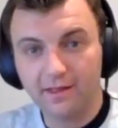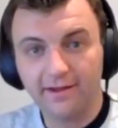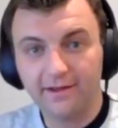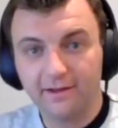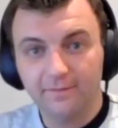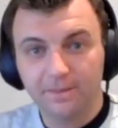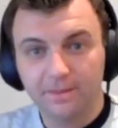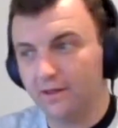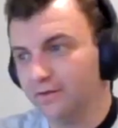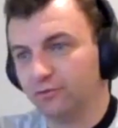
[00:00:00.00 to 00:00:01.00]
Like,
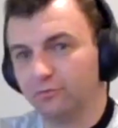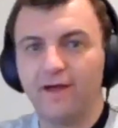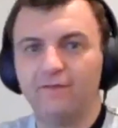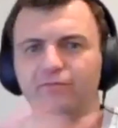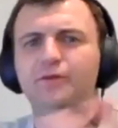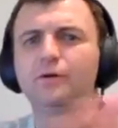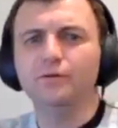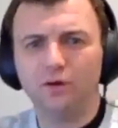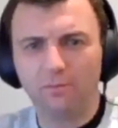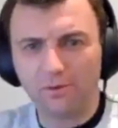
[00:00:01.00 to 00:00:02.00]
yell at the ref, you know,
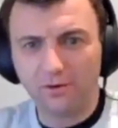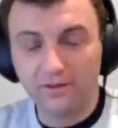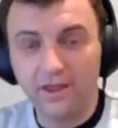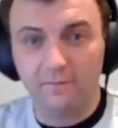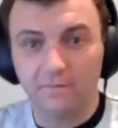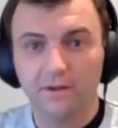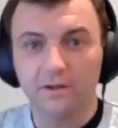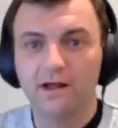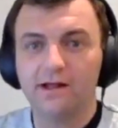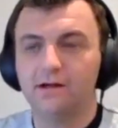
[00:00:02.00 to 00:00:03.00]
it's all part of the game,
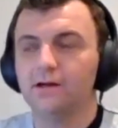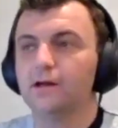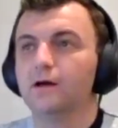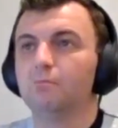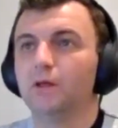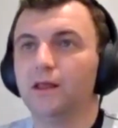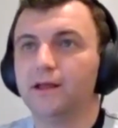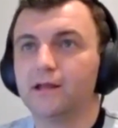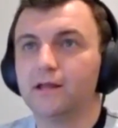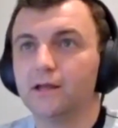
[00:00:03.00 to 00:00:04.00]
right? But
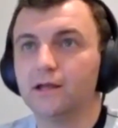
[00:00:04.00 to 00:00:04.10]
like,